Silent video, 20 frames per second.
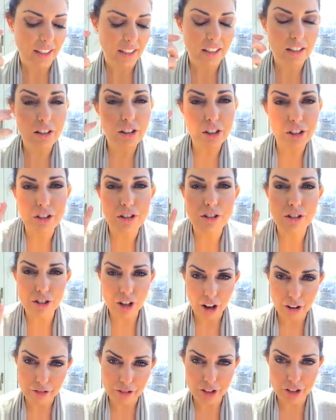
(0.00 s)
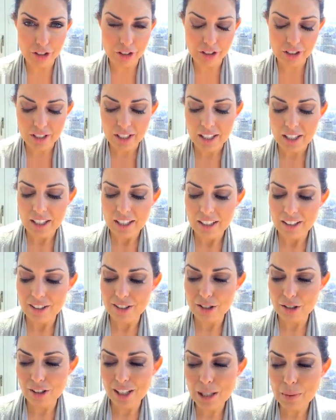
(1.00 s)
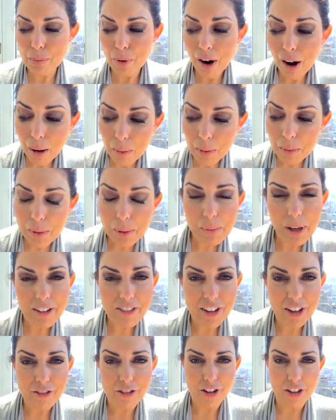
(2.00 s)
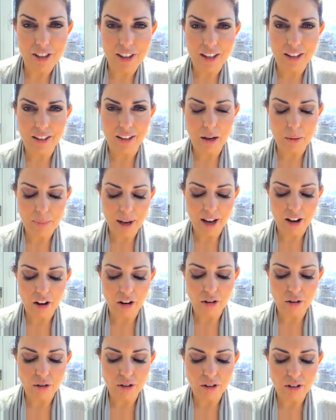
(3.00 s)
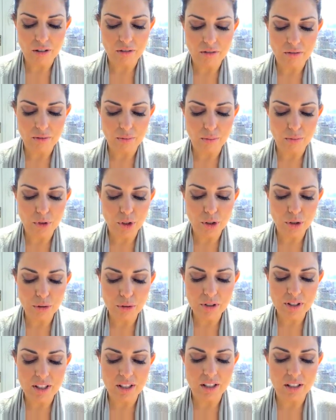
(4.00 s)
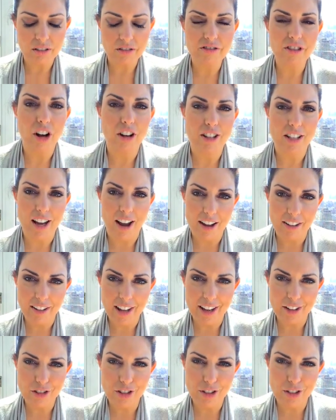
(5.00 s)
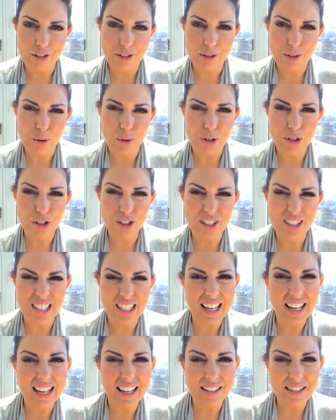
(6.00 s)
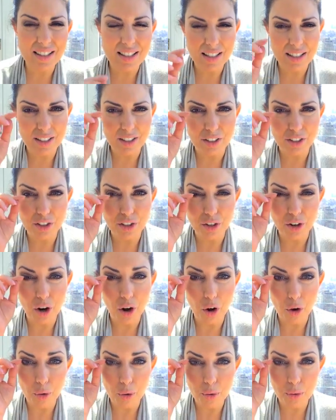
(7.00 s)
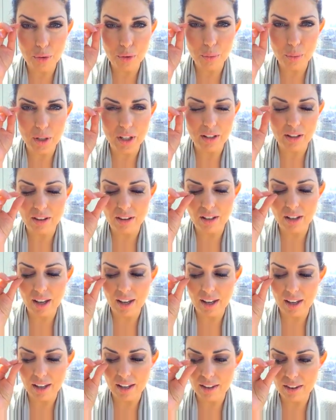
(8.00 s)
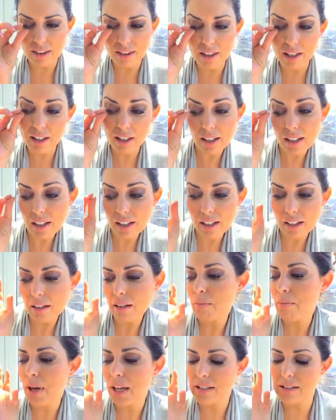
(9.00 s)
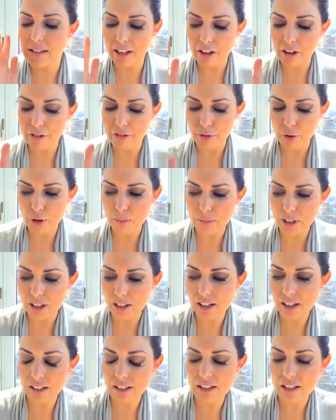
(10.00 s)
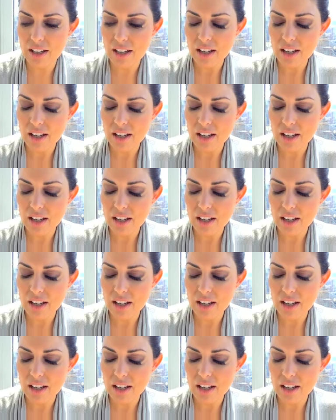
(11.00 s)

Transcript: It looks softer. And so that's probably my favorite thing about using false eyelashes or just enhancing your own with a thickening mascara formula.